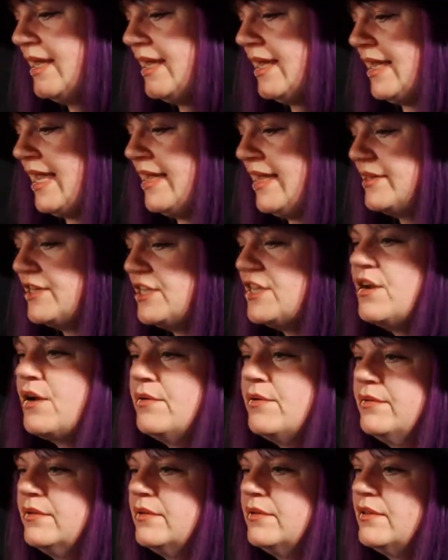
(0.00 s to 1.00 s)
And, you
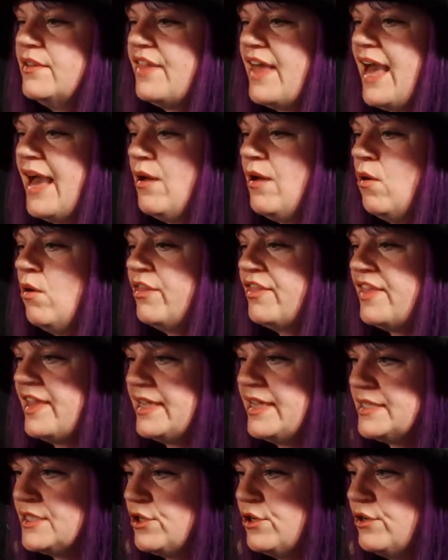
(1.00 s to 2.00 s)
know, that whole thing
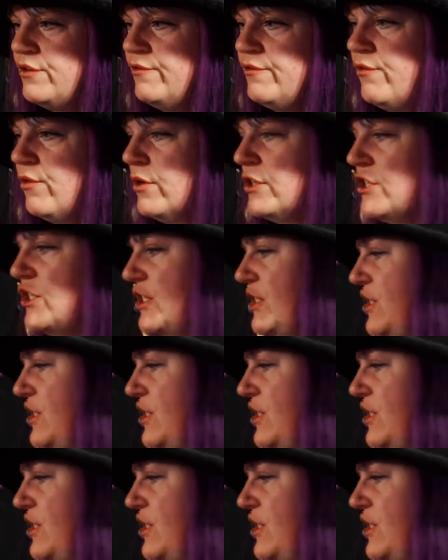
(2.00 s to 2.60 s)
is good for just